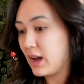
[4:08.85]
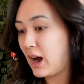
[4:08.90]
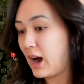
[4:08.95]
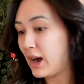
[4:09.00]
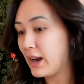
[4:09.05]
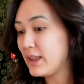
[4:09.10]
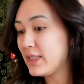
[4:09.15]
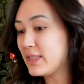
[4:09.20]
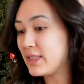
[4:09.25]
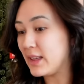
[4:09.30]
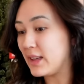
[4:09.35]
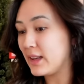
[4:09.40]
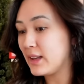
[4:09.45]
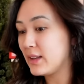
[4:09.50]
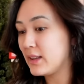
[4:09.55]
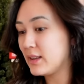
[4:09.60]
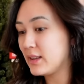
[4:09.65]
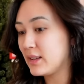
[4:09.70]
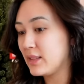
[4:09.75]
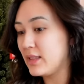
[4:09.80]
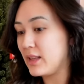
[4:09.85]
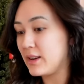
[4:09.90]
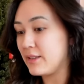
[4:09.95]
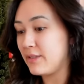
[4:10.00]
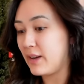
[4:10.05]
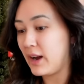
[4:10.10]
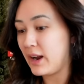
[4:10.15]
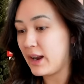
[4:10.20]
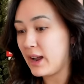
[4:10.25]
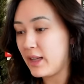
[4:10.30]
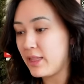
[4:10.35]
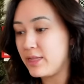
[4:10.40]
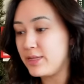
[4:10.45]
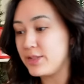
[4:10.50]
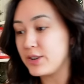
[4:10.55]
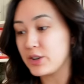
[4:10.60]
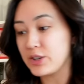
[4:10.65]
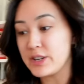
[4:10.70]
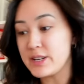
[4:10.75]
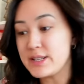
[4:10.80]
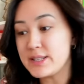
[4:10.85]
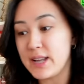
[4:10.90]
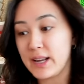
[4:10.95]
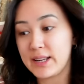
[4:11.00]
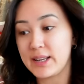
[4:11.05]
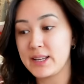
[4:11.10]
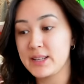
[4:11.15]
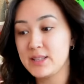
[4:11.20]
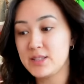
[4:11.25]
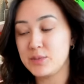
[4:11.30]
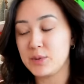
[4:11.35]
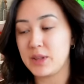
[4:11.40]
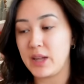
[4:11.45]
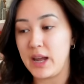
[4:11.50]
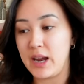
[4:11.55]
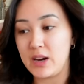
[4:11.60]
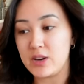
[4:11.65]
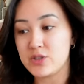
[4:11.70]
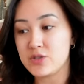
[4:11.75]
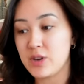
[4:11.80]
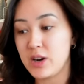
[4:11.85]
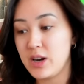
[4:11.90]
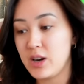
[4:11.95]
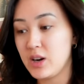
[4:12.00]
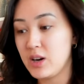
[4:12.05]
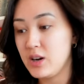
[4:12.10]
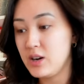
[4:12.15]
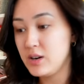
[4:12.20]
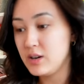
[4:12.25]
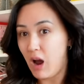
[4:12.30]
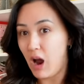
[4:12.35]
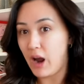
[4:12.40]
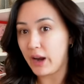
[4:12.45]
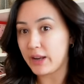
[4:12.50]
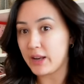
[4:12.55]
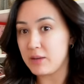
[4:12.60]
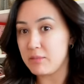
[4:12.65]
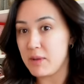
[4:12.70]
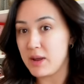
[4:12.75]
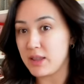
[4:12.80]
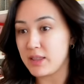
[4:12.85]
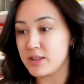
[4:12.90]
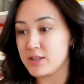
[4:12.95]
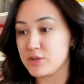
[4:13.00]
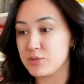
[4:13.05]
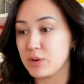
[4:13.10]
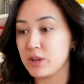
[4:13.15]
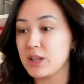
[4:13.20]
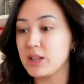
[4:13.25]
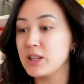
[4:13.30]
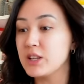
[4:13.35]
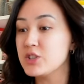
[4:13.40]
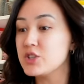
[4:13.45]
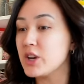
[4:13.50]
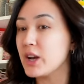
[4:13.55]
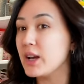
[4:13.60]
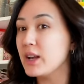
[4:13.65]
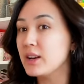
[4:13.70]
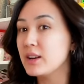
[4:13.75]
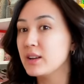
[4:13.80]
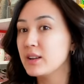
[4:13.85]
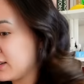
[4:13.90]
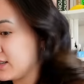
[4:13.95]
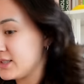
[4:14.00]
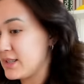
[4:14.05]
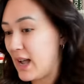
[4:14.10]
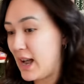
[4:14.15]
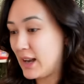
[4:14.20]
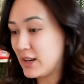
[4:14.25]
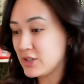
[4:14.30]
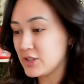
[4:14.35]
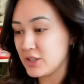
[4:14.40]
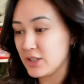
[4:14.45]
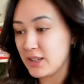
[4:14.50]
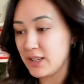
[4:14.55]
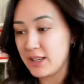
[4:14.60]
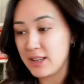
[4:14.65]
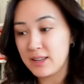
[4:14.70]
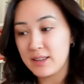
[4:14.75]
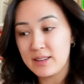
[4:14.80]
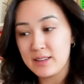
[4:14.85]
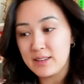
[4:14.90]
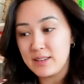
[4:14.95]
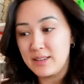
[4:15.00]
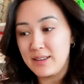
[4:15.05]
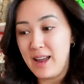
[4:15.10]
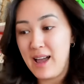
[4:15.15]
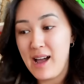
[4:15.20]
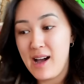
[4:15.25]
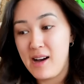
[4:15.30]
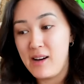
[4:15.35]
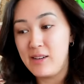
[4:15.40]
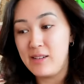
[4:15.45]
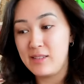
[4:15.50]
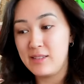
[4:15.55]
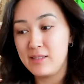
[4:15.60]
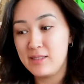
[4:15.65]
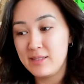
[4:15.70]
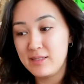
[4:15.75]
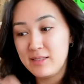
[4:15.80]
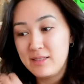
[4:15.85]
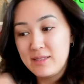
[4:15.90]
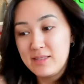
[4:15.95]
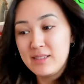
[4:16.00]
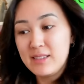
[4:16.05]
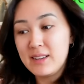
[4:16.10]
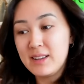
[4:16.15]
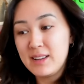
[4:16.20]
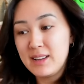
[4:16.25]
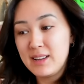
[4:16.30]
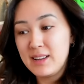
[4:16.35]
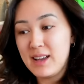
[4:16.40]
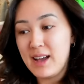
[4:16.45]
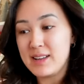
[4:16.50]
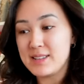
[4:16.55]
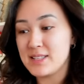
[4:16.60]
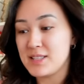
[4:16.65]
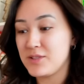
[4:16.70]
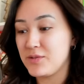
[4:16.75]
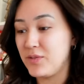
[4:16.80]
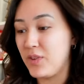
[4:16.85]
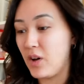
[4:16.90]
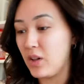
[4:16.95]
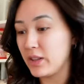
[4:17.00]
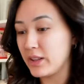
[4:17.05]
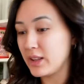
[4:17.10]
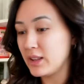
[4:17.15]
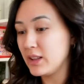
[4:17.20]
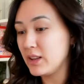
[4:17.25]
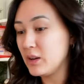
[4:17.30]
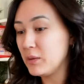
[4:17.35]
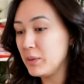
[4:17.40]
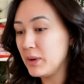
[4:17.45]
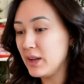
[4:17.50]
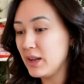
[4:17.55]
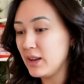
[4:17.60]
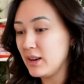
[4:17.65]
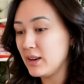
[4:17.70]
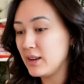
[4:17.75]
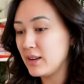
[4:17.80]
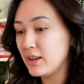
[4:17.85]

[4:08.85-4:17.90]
I think that if I had 30 seconds with a hair straightener, I could make this really legit. Because actually, now, as it's falling a little bit,